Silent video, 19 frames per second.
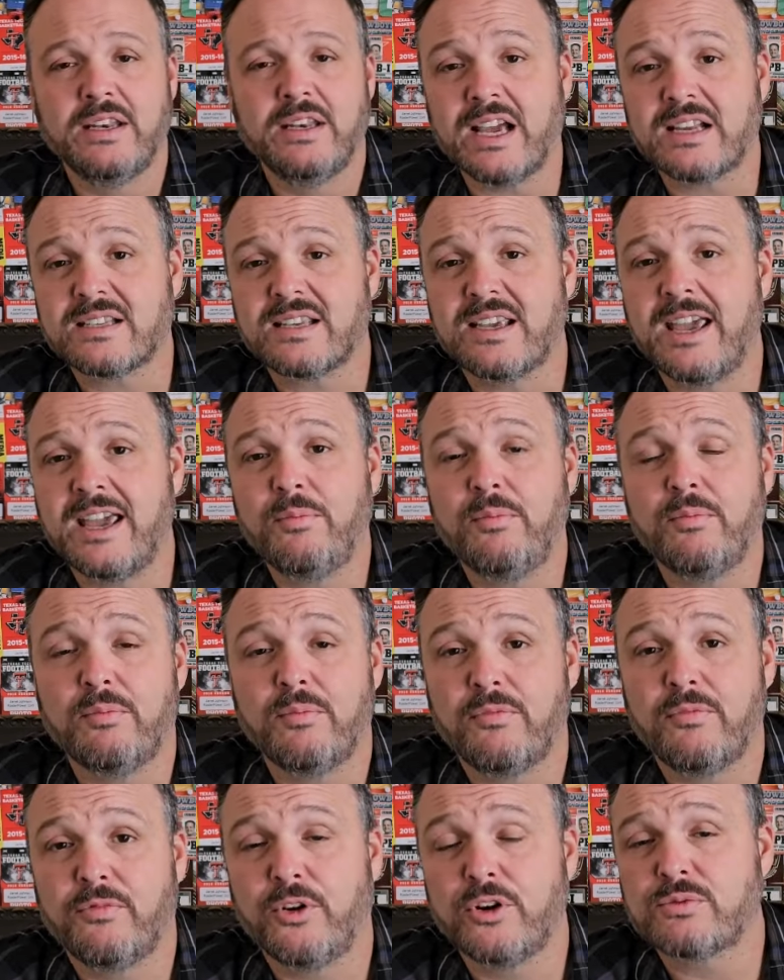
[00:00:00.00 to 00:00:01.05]
Next
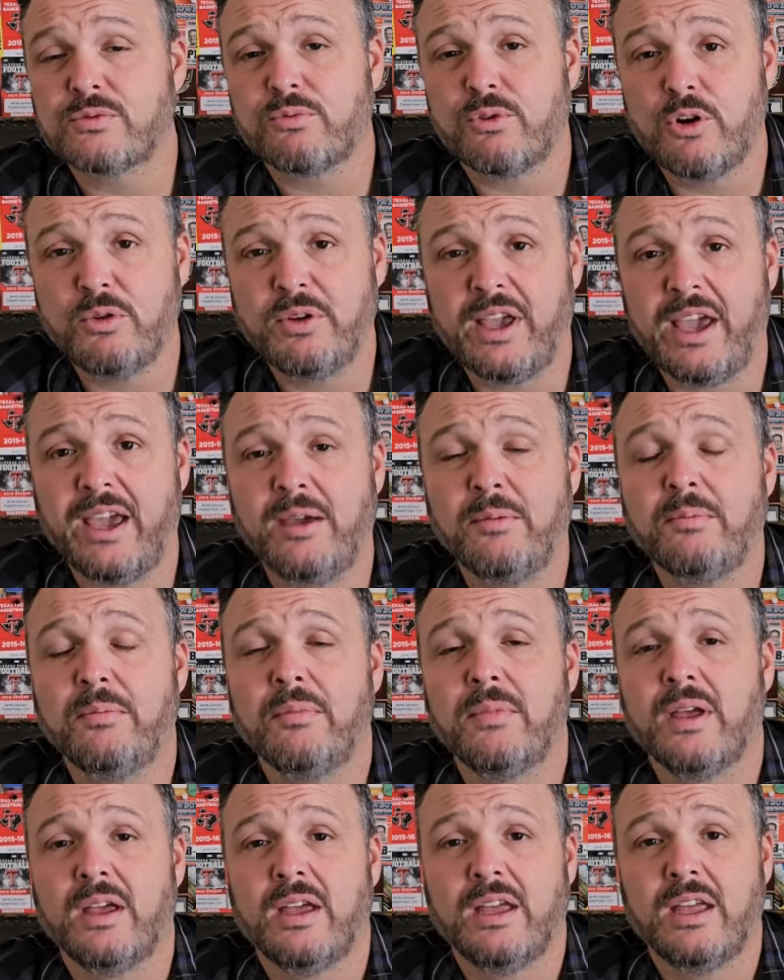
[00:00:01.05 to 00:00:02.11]
game, first road game,